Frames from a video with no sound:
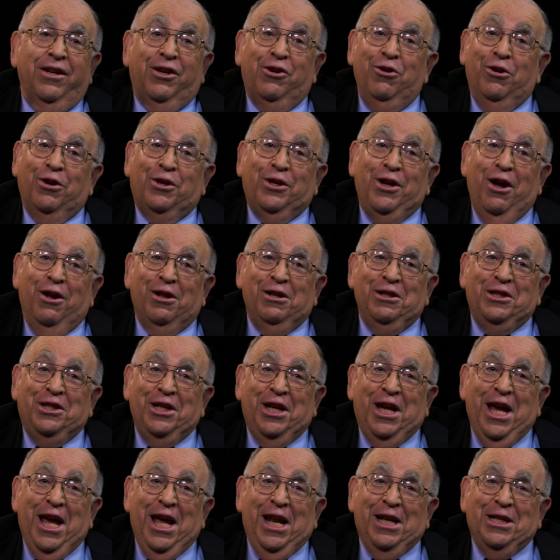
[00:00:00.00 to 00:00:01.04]
Kirk Douglas
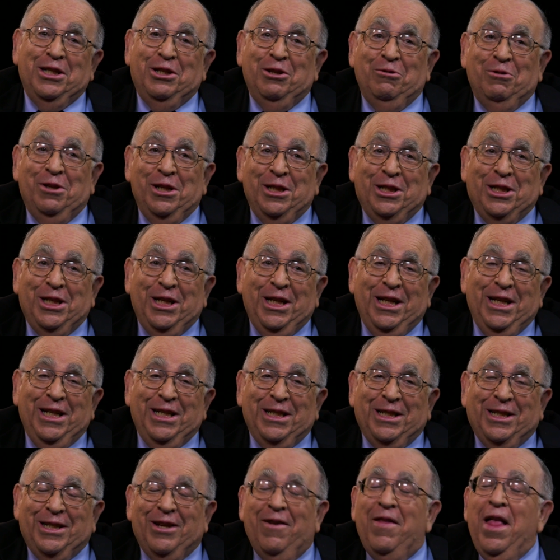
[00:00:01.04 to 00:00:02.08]
again as
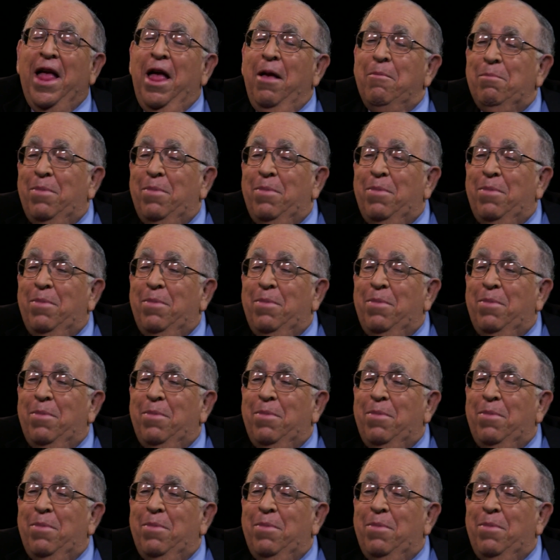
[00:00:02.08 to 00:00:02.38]
Ulysses, and